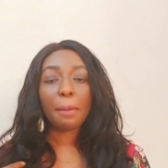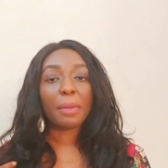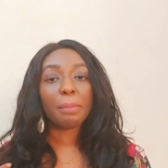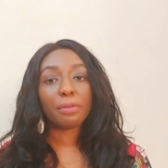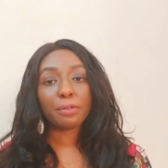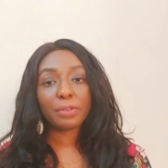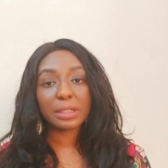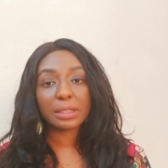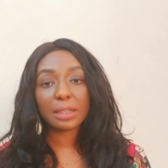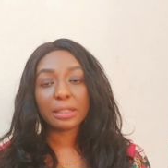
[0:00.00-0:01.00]
my prophet
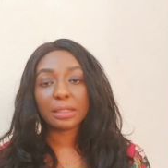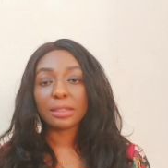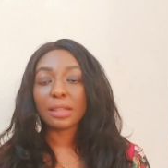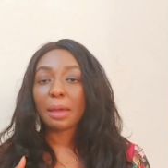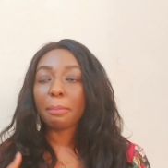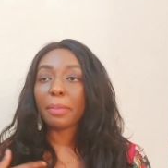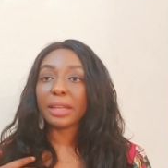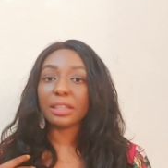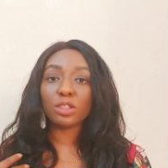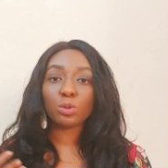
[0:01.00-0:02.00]
said this, my
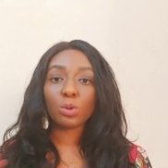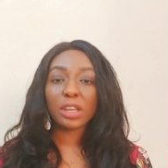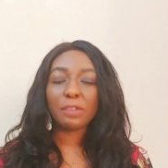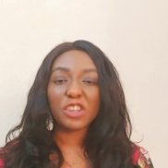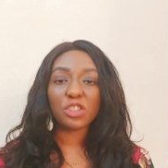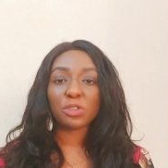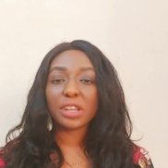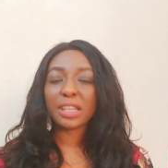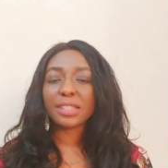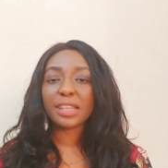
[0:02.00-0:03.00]
this one, a
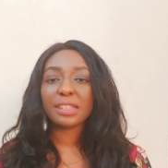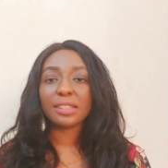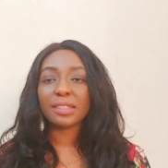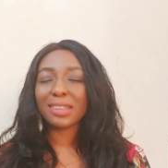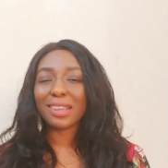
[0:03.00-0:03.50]
visionaire said this,